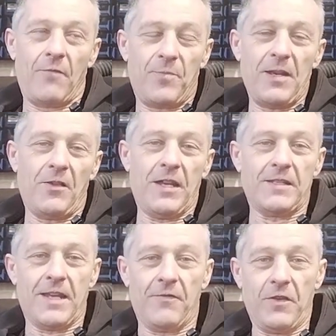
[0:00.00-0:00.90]
been on the
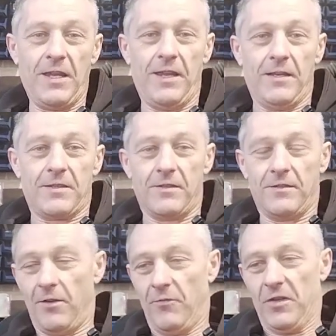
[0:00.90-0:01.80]
internet for years,
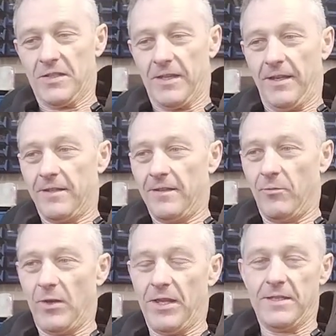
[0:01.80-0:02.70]
obviously.
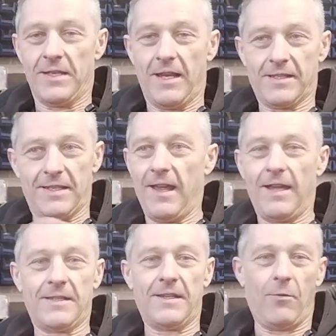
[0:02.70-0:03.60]
When the internet
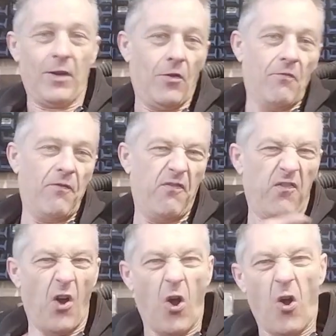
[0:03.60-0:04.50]
started, I went on
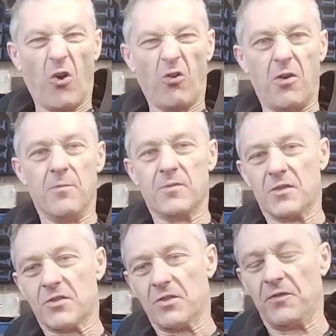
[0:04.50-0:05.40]
forums
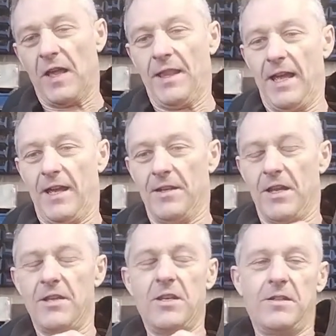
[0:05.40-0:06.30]
and stuff like that.
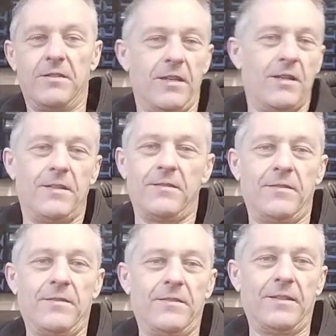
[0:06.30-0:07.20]
And you'd
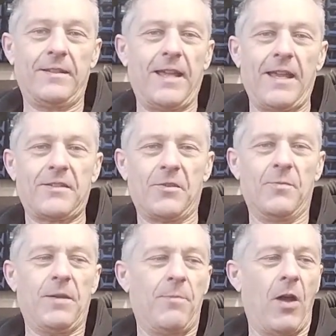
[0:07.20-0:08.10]
get
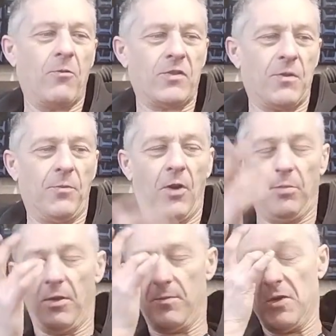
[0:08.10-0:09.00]
somebody post a
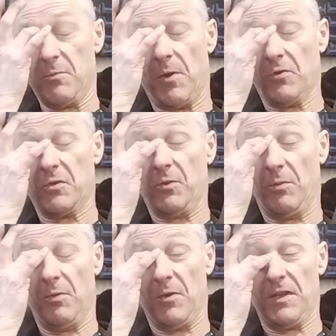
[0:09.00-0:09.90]
problem. You'd post a
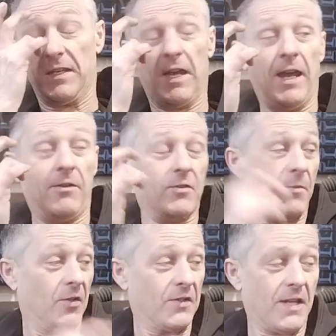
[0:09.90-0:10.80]
problem with your car.
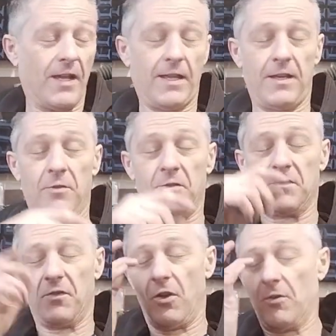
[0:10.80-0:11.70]
You'd be on a Skyline
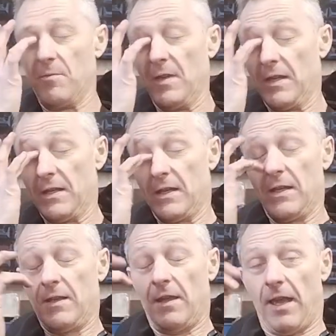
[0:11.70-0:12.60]
owners forum.
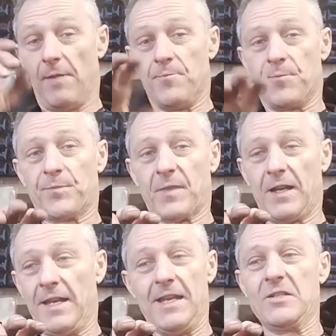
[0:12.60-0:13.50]
And
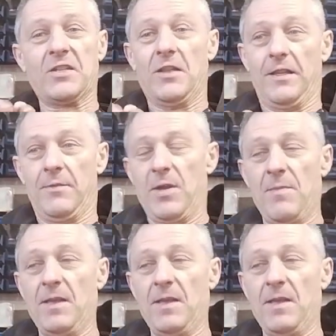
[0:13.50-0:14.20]
instantly, there'd be